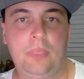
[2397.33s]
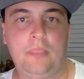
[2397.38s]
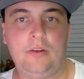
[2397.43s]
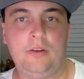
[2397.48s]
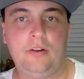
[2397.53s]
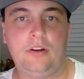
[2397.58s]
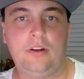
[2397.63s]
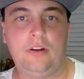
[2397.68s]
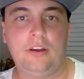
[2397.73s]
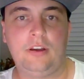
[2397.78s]

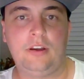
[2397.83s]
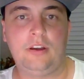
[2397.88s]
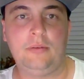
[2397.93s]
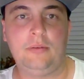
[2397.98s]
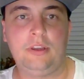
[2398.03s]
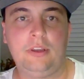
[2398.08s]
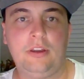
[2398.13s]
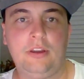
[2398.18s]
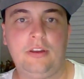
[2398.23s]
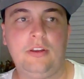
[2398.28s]
All right, here
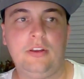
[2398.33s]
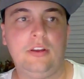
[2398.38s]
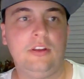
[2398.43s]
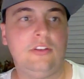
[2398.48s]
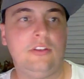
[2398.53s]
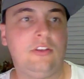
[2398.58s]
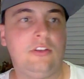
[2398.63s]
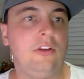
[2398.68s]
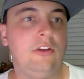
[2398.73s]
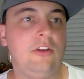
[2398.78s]
we go.
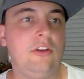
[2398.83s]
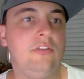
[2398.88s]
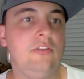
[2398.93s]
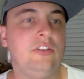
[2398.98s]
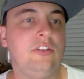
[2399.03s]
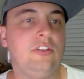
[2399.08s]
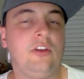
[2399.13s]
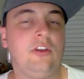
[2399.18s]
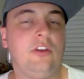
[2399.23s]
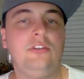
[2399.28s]
So
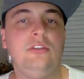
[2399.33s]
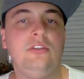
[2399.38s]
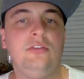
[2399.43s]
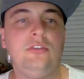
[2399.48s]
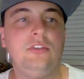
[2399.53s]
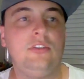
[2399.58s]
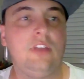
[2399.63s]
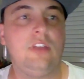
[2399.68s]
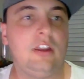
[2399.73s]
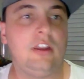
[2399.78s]
for those of
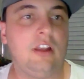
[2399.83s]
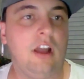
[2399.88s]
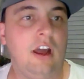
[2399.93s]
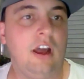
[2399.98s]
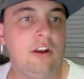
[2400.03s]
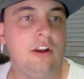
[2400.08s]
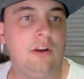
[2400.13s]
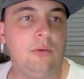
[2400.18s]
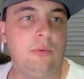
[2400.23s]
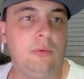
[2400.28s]
you that
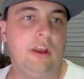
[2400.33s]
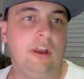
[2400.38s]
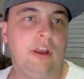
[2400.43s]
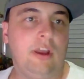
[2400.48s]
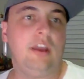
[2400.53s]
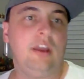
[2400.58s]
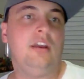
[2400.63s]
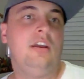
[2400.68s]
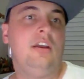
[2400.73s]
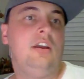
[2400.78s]
aren't
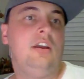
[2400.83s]
aware,